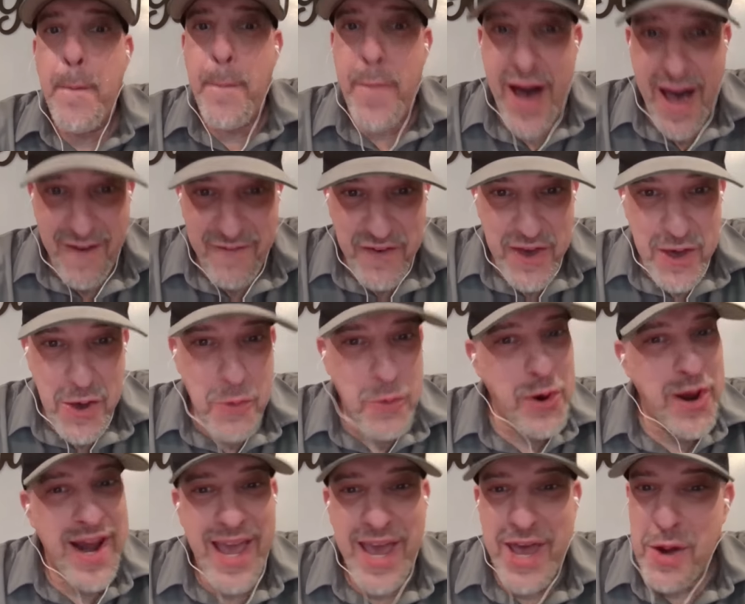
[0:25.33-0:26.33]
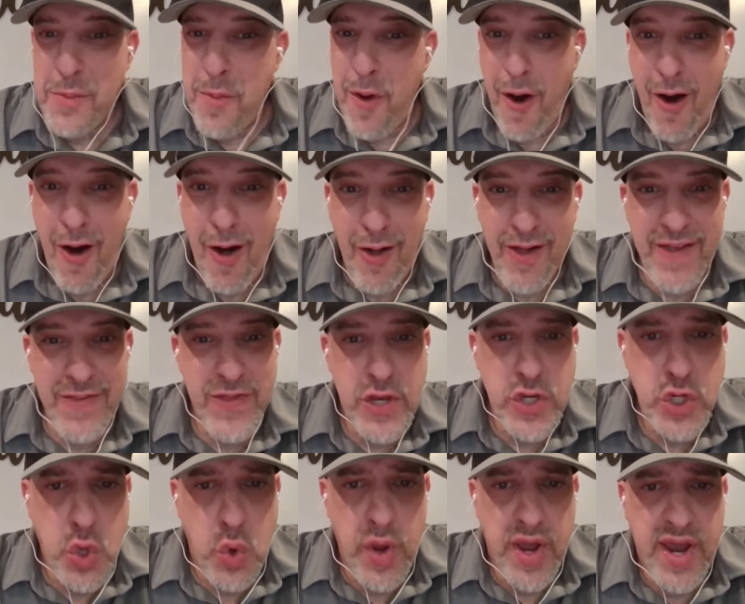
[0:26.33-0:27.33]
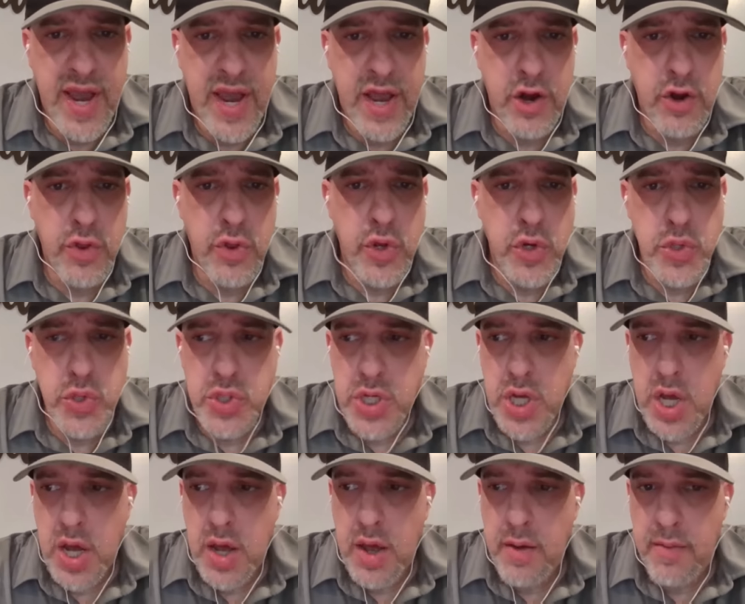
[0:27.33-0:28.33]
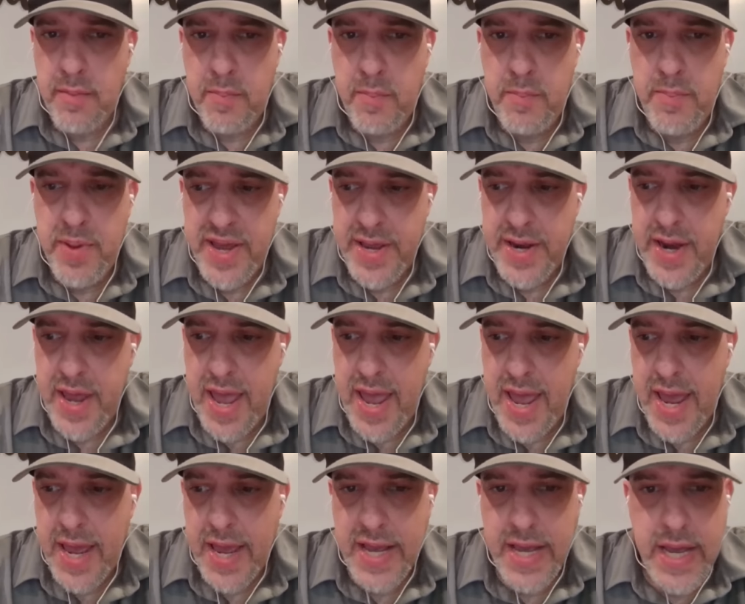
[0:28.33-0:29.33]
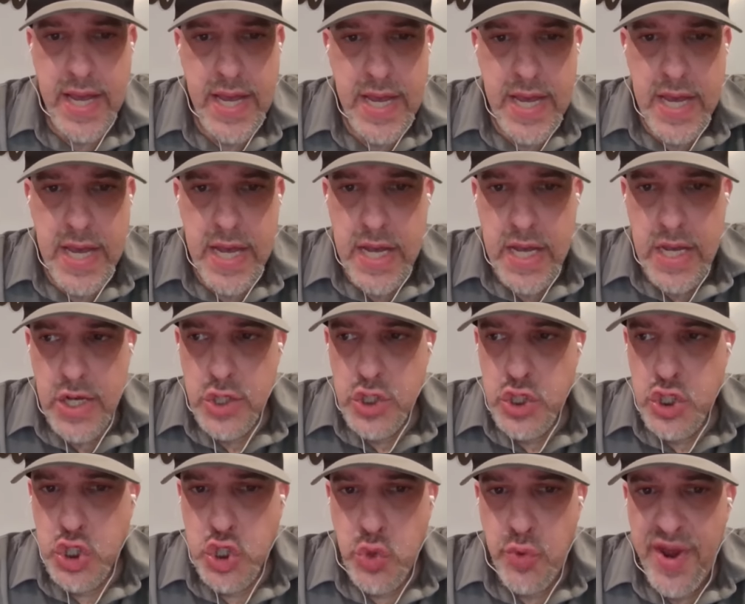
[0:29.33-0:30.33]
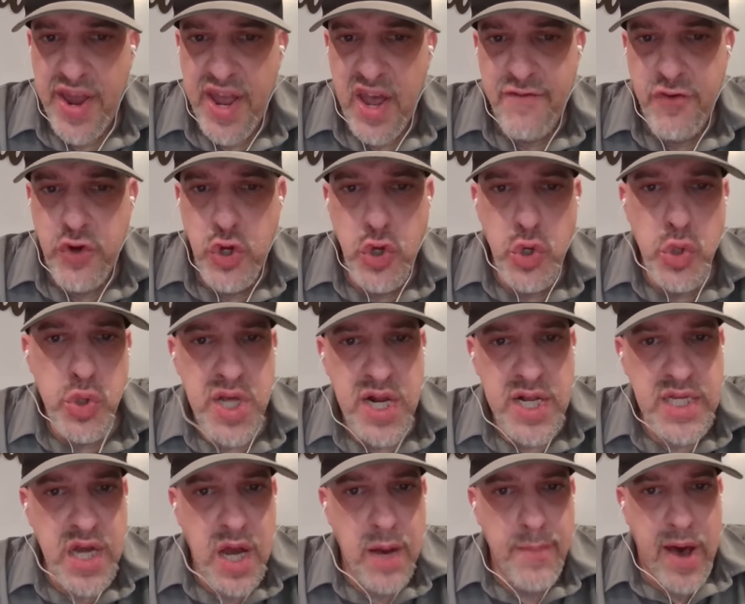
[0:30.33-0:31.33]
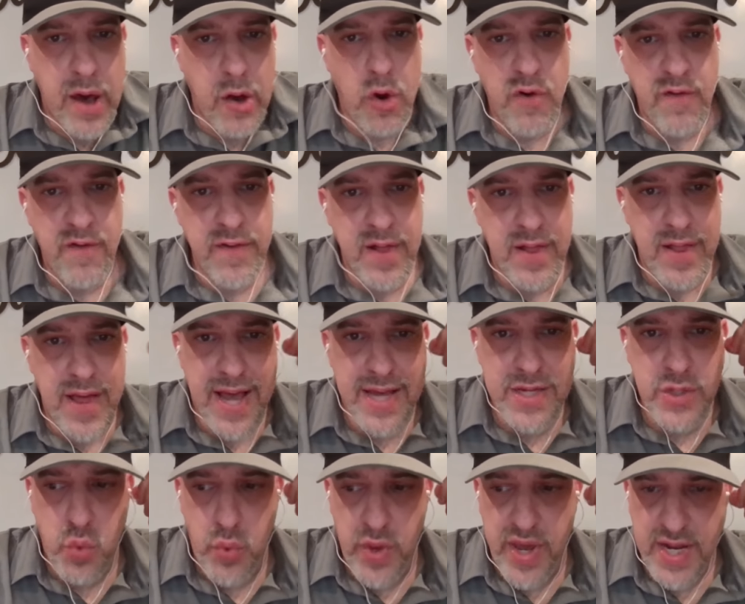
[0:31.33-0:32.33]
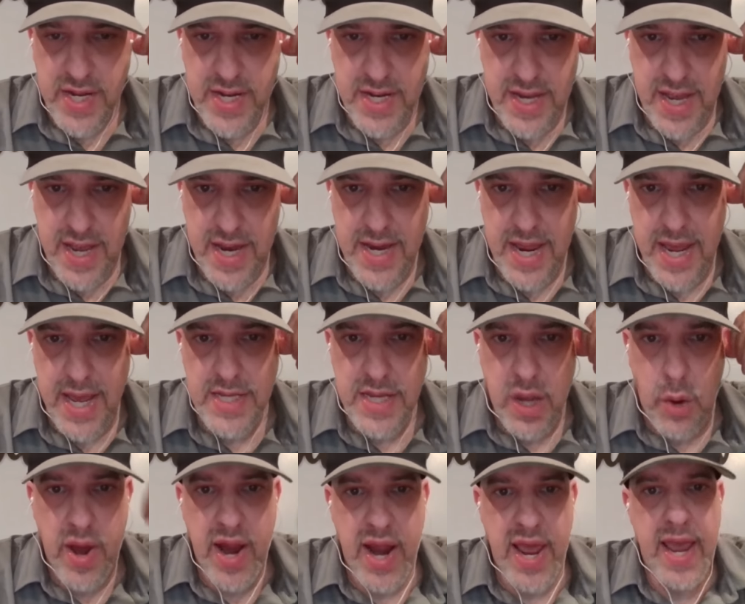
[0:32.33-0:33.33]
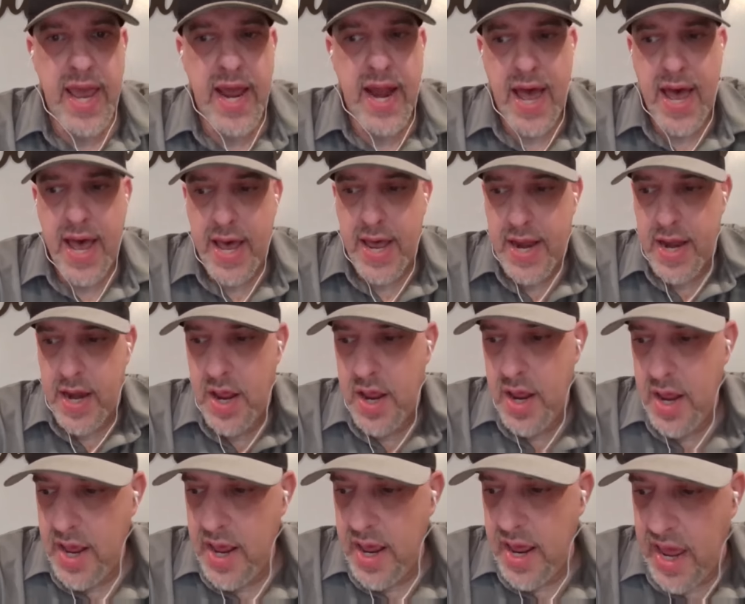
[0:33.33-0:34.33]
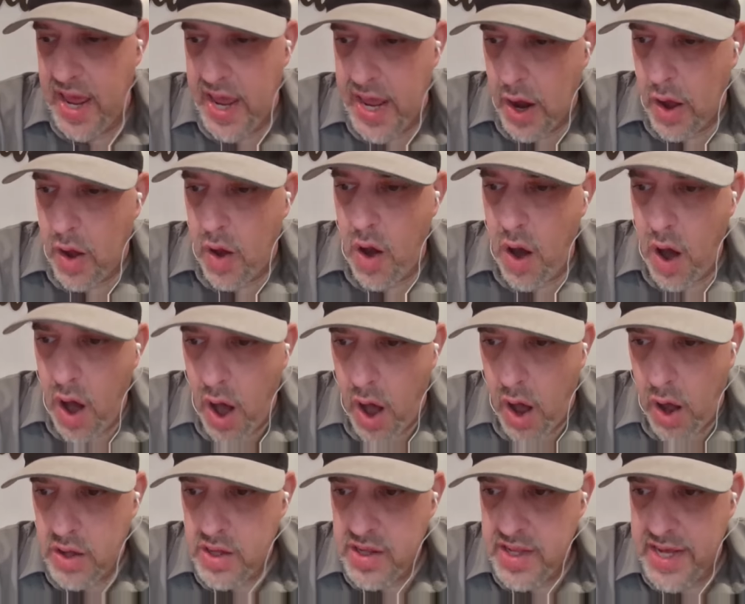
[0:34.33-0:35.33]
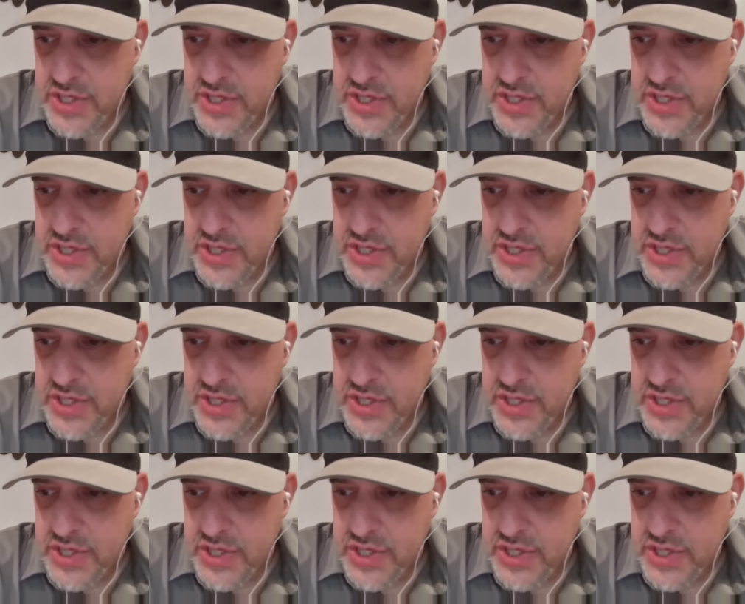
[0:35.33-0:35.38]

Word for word: Mafia. We're going to hit them all in this quick hitter. There's uh, been a string of news that has come out over the last week to 10 days. I want to hit on it all.